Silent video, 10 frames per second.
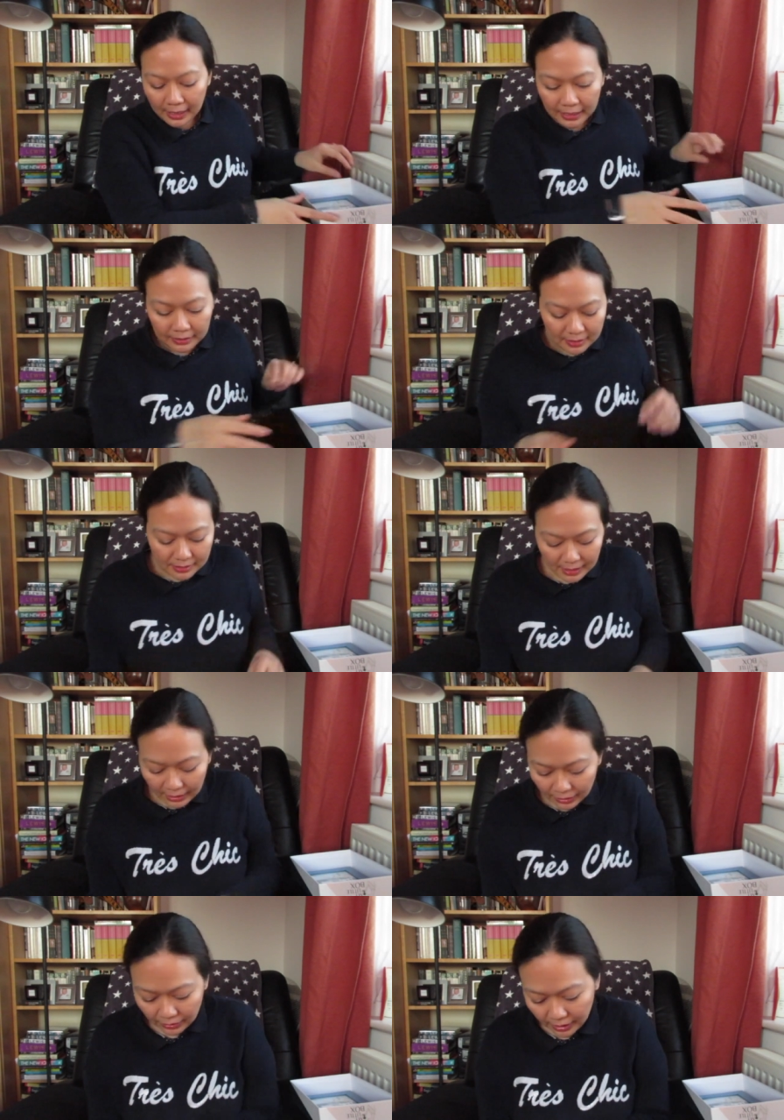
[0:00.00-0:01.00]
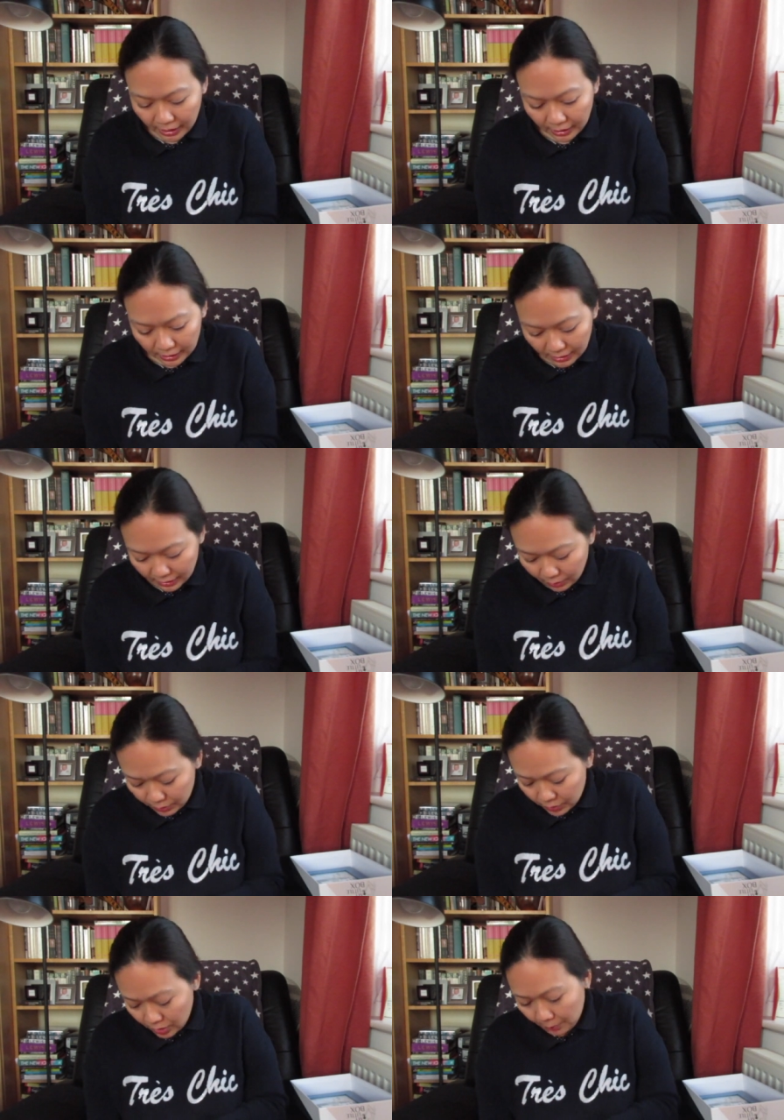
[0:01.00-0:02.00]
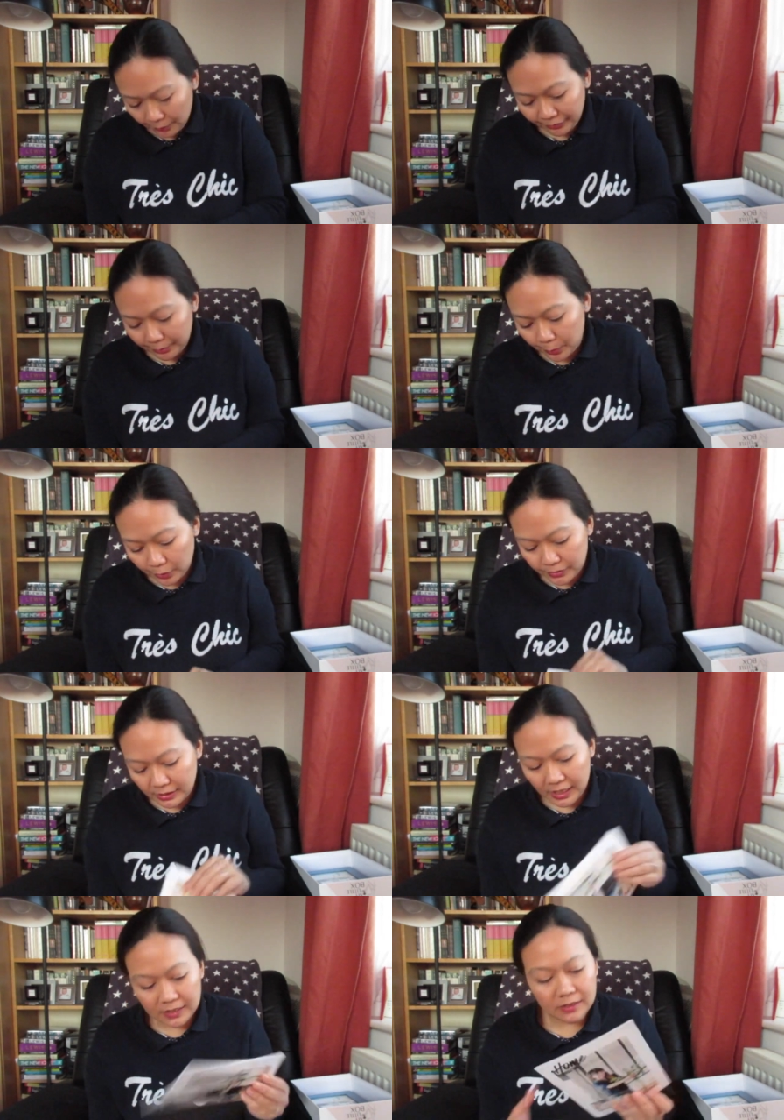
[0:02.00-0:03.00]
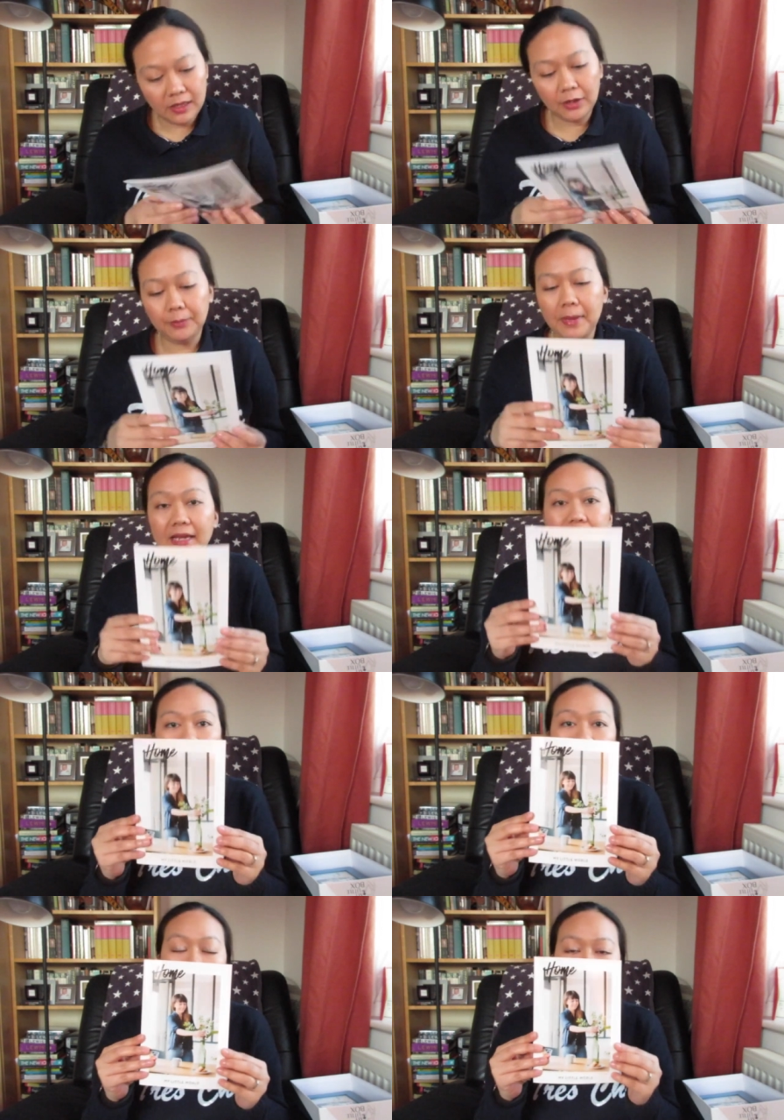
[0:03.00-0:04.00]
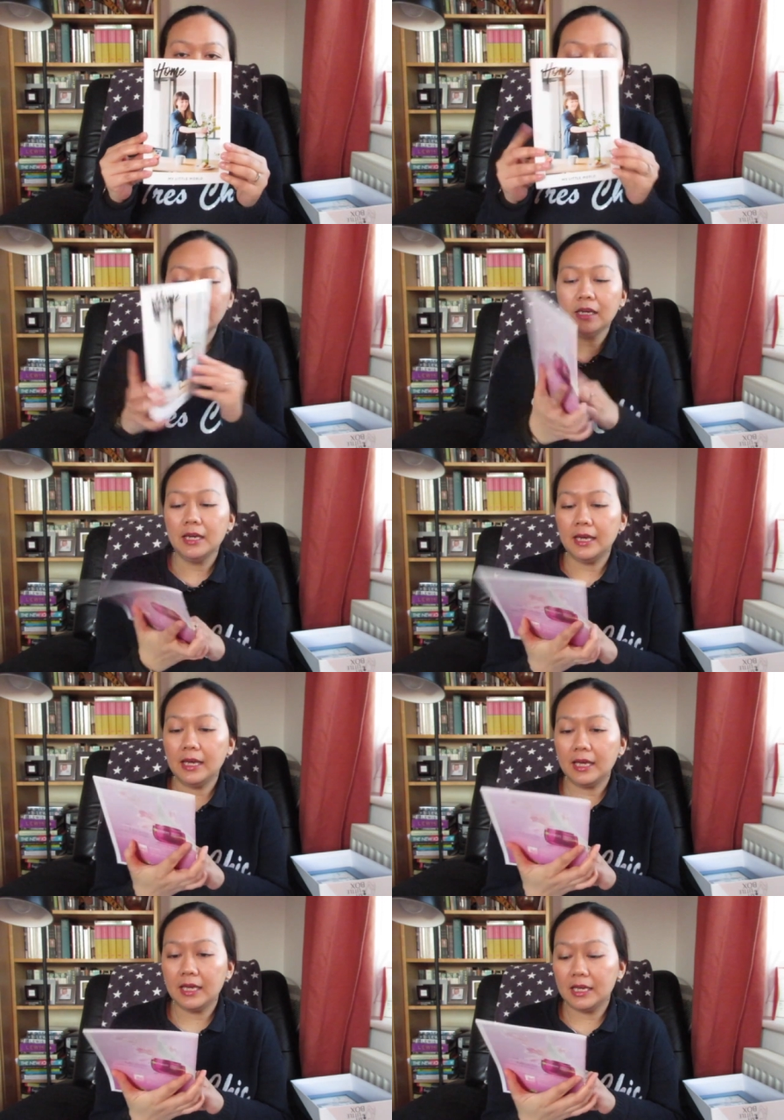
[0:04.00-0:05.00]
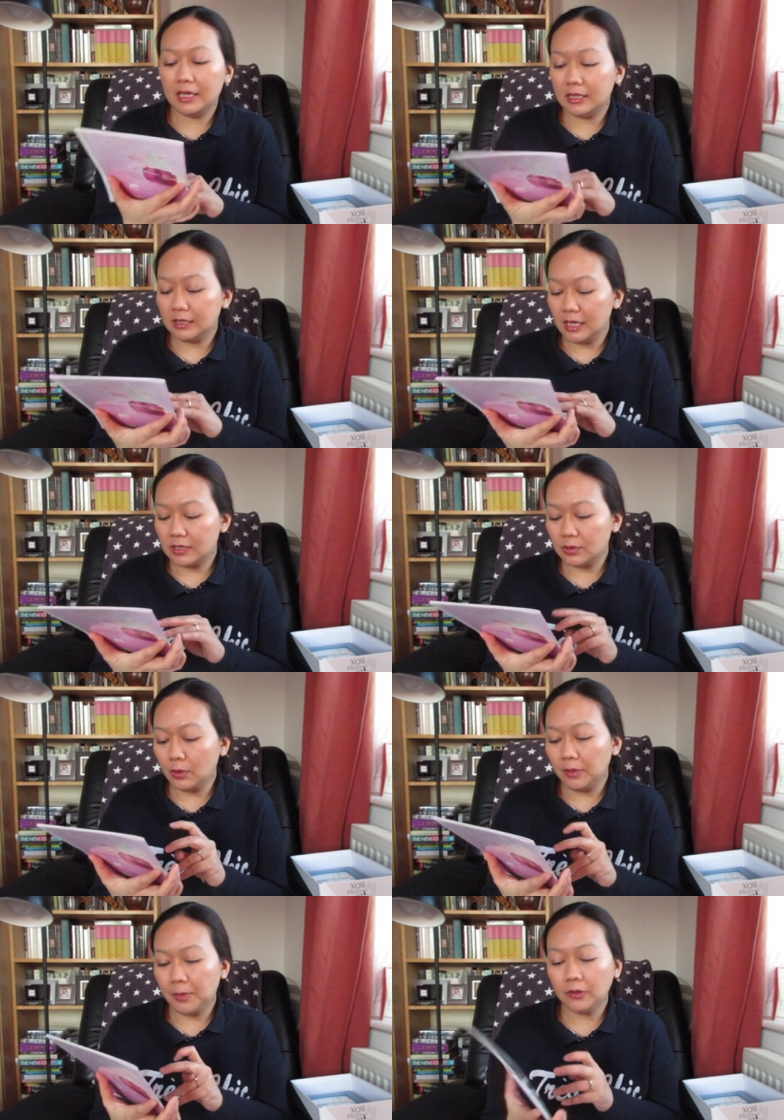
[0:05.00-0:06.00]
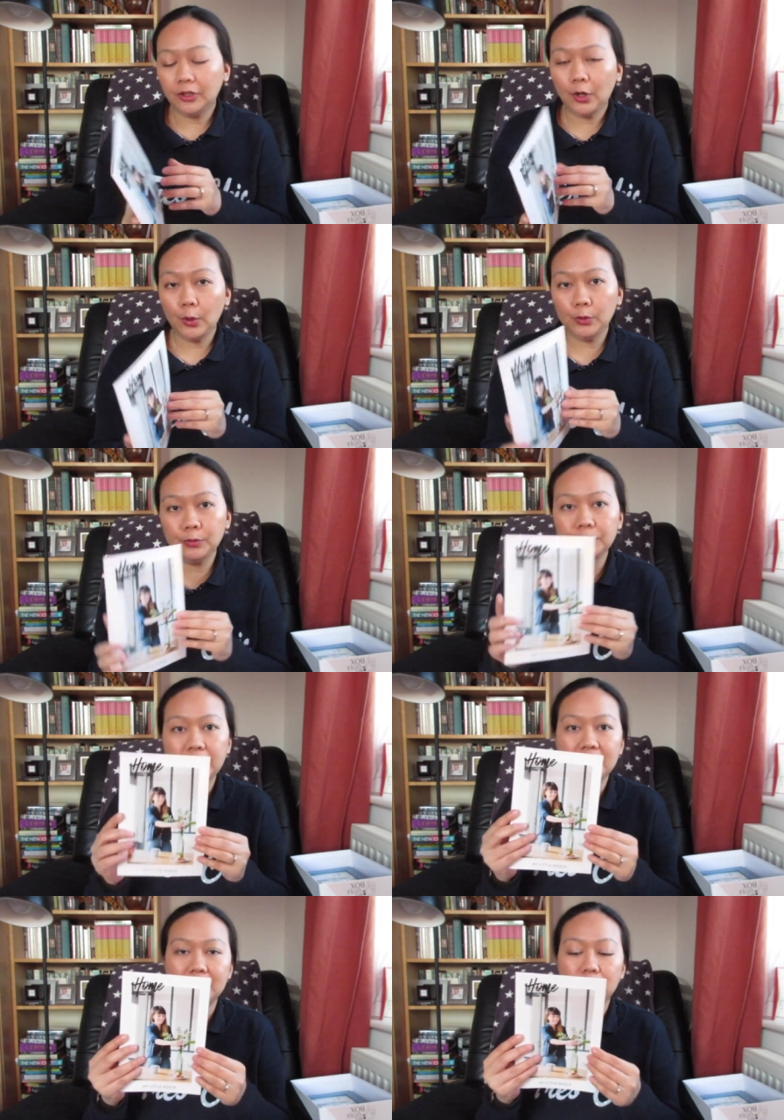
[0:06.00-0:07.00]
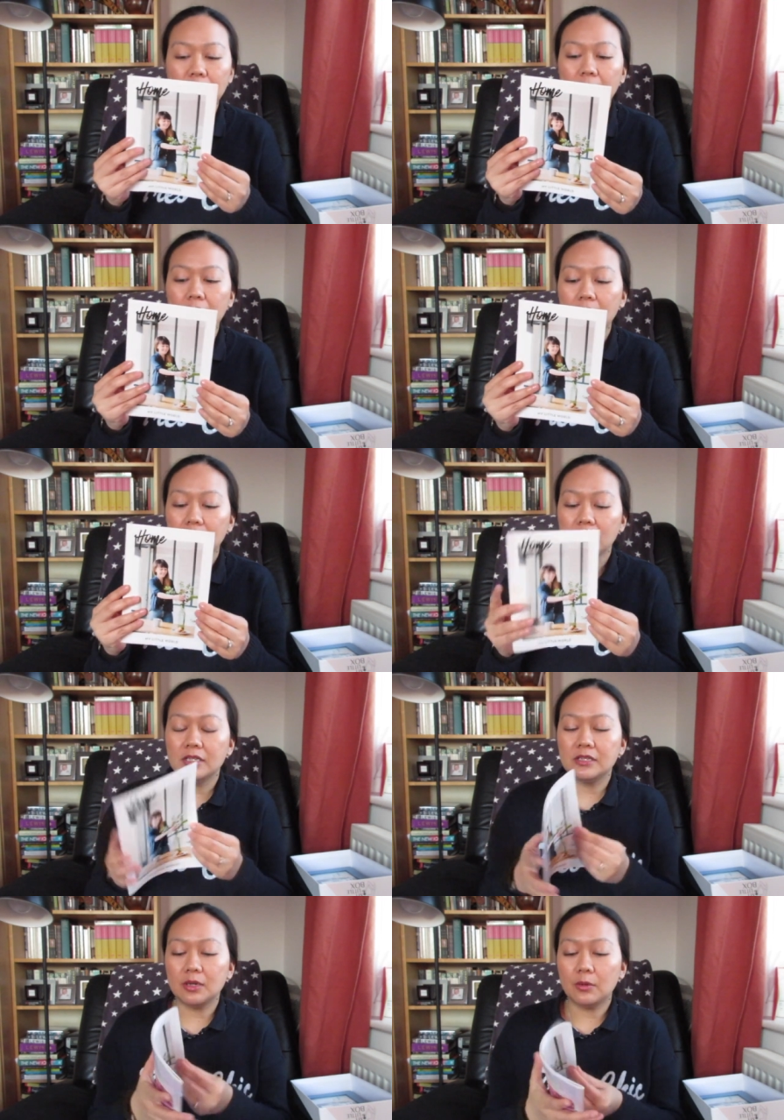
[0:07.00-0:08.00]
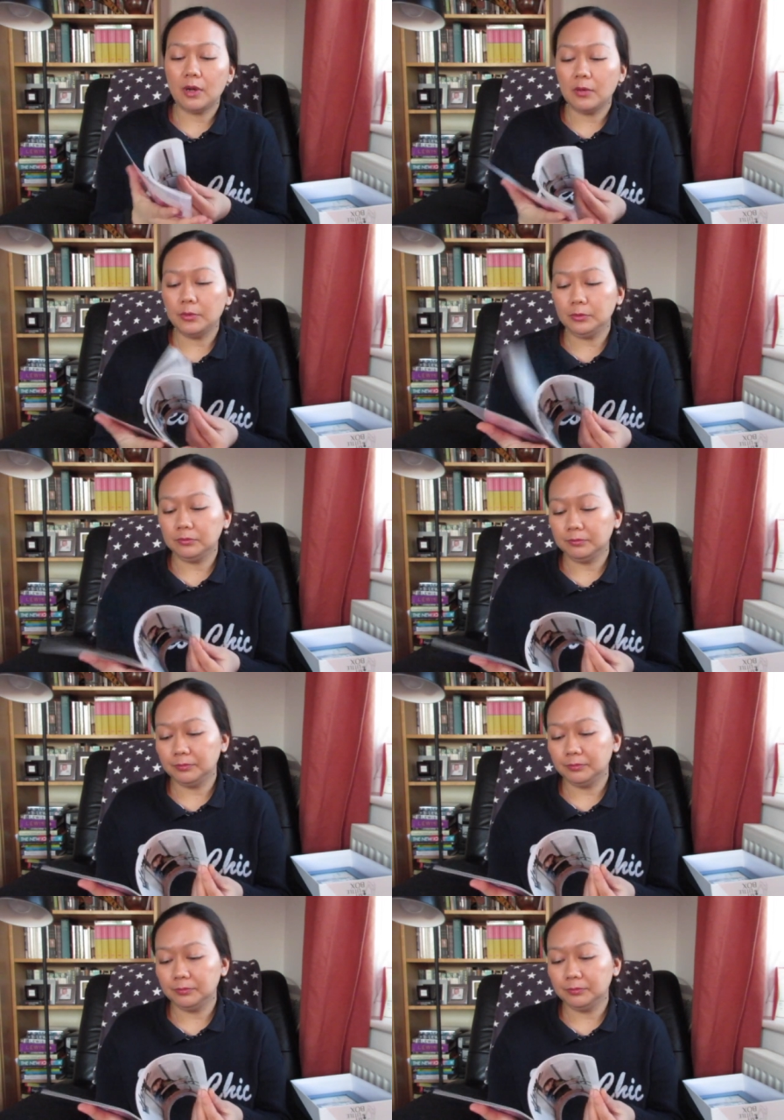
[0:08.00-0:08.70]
And the second thing on top of the box is their magazine, and it's all about home this month, so I will